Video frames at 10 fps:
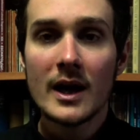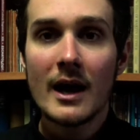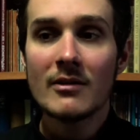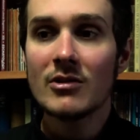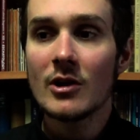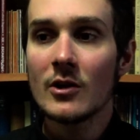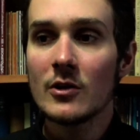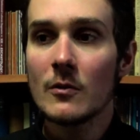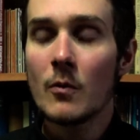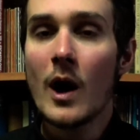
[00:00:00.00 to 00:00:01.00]
And so,
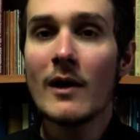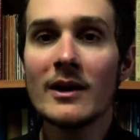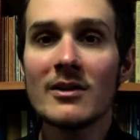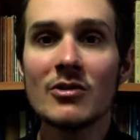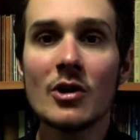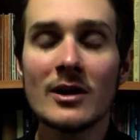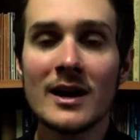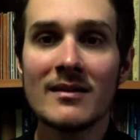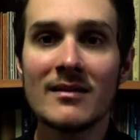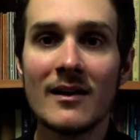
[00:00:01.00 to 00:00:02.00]
while it is not
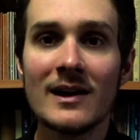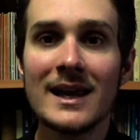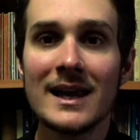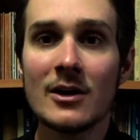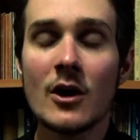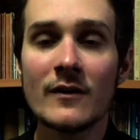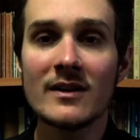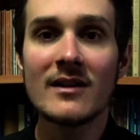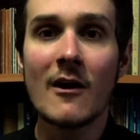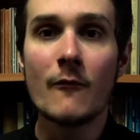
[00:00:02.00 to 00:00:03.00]
necessarily in and of
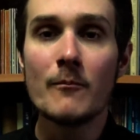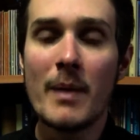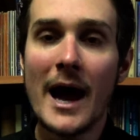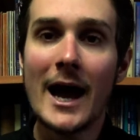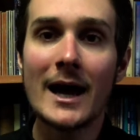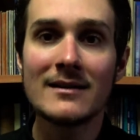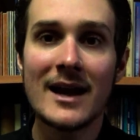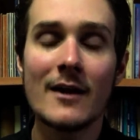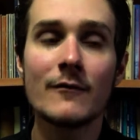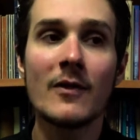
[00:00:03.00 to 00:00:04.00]
itself bad to
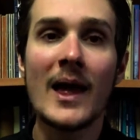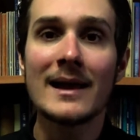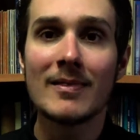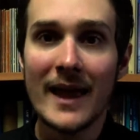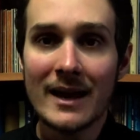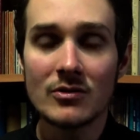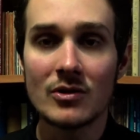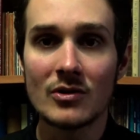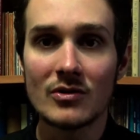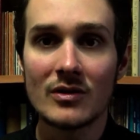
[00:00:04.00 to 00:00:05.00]
have lay
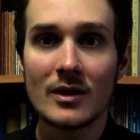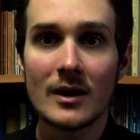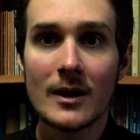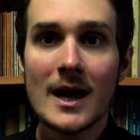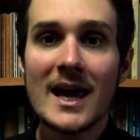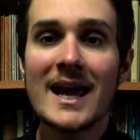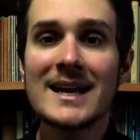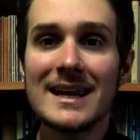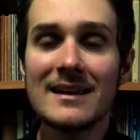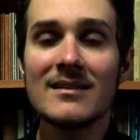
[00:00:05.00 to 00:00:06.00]
lectors,
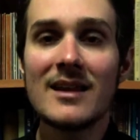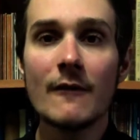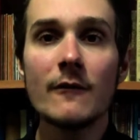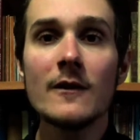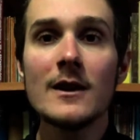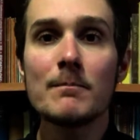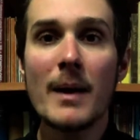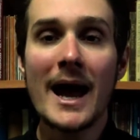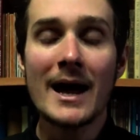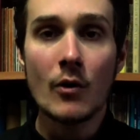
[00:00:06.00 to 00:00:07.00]
it is definitely
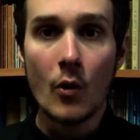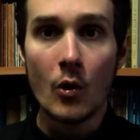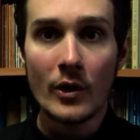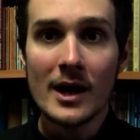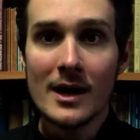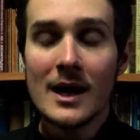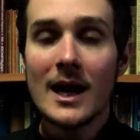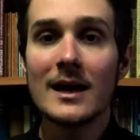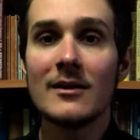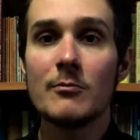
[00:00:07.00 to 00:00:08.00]
bad order,
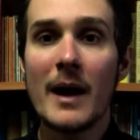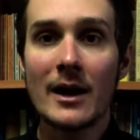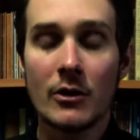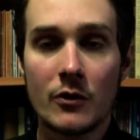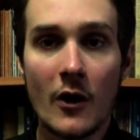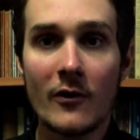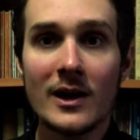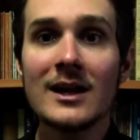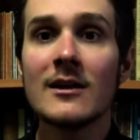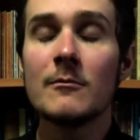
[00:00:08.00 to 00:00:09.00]
it is bad
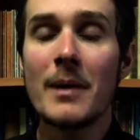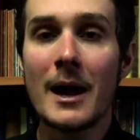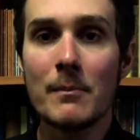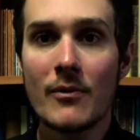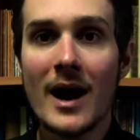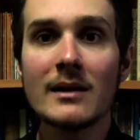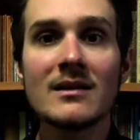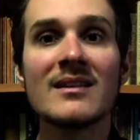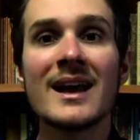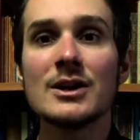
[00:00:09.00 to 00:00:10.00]
authority, it is bad
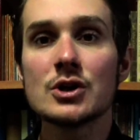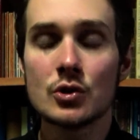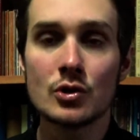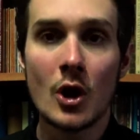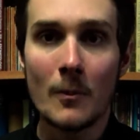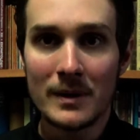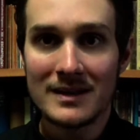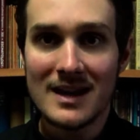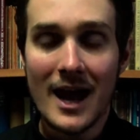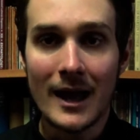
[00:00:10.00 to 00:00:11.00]
practice, and it should not be
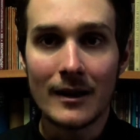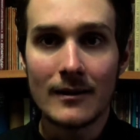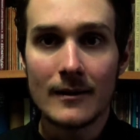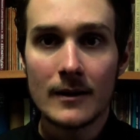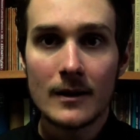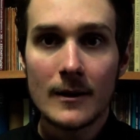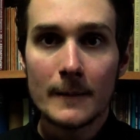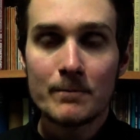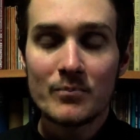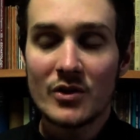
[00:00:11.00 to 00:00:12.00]
done.
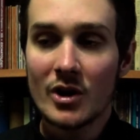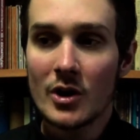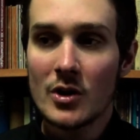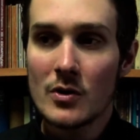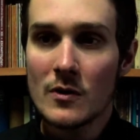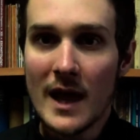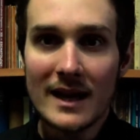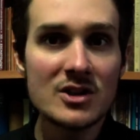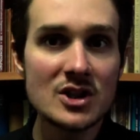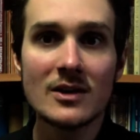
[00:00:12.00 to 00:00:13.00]
So, that
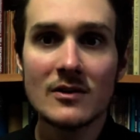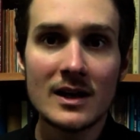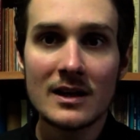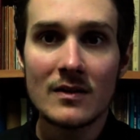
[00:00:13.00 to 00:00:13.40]
is generally